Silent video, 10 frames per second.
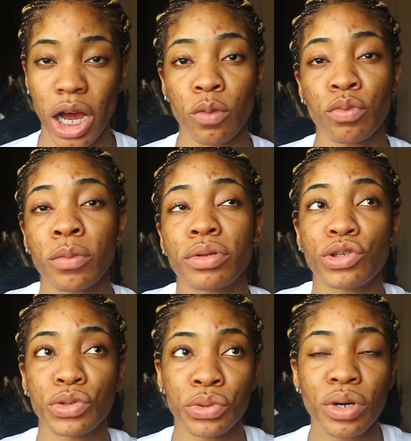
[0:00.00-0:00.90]
I'll probably
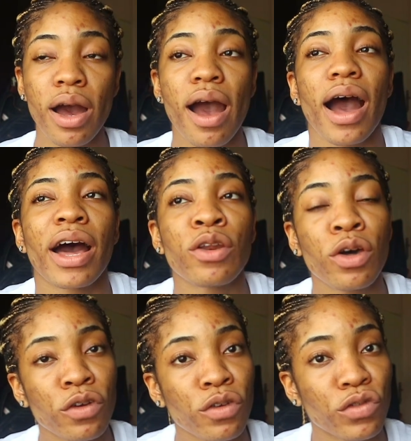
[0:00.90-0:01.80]
do
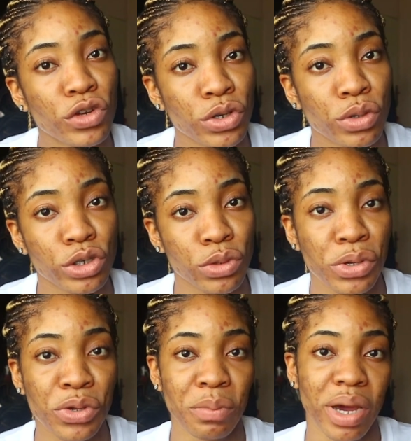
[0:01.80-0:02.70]
another video
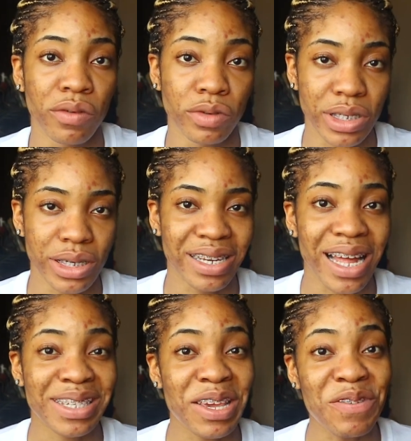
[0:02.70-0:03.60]
showing you my routine.
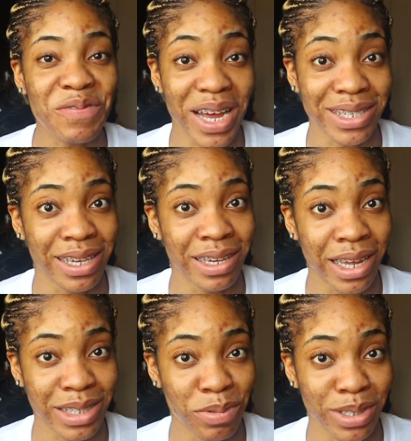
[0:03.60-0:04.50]
That's if my skin
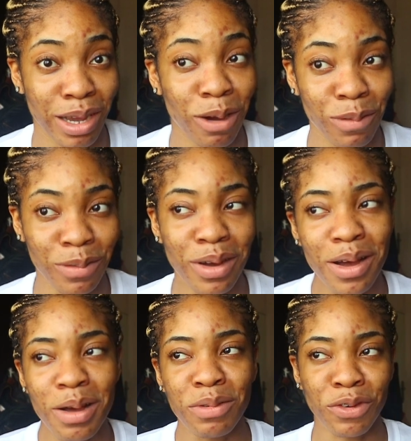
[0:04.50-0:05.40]
gets better. I'll
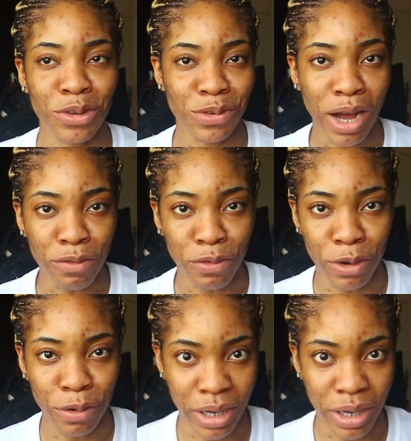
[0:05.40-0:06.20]
before you go and follow.